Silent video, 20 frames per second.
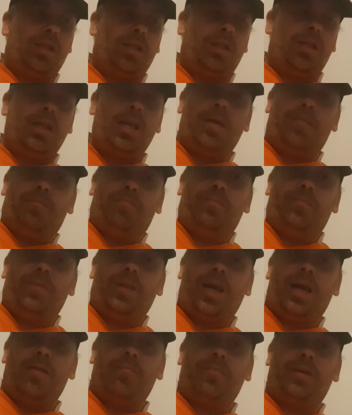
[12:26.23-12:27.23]
yeah.
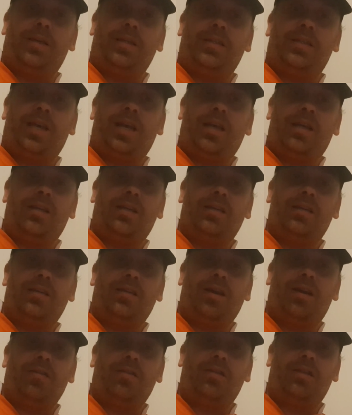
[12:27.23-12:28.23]
That being said,
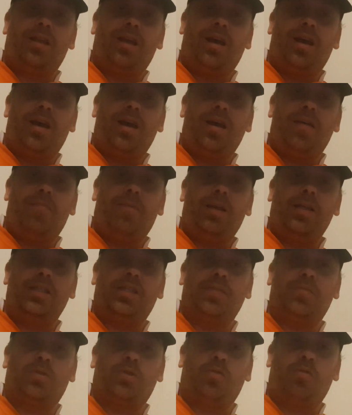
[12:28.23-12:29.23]
go please
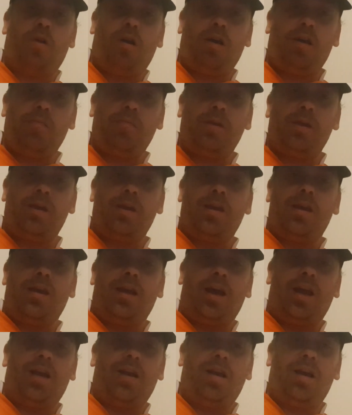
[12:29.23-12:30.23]
subscribe
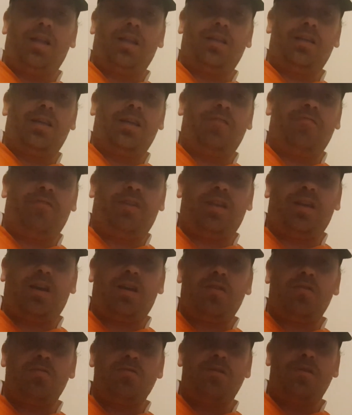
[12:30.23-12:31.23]
and like the
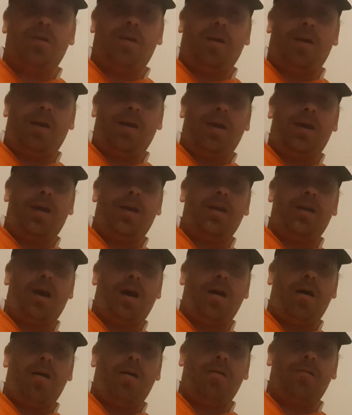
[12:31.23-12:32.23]
video, and
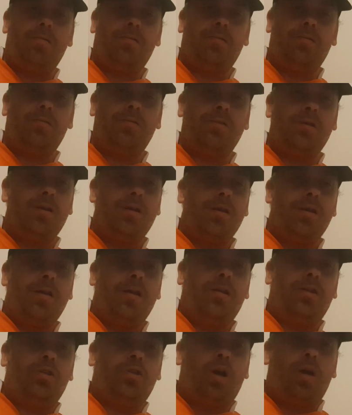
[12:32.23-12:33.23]
I'll
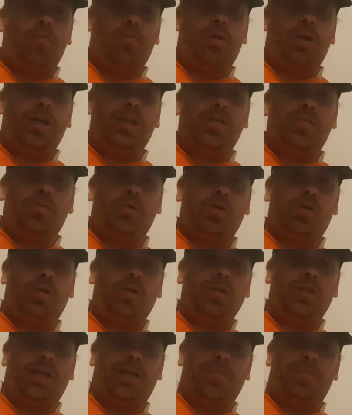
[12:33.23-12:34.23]
try and put out some more
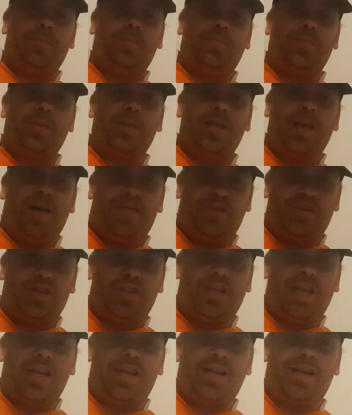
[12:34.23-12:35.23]
content. Have a good
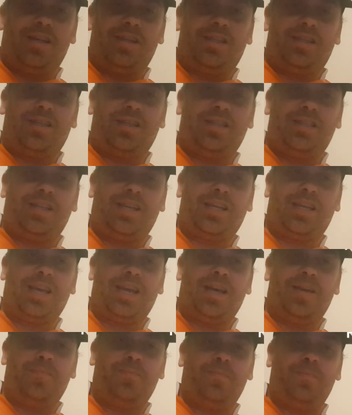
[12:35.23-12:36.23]
day, guys. You take
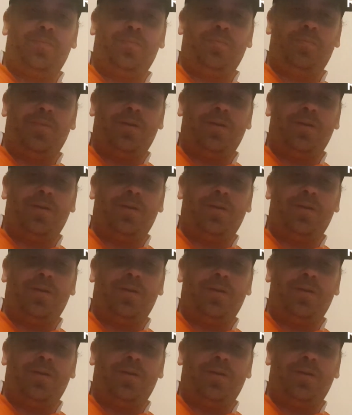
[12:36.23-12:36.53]
care. Bye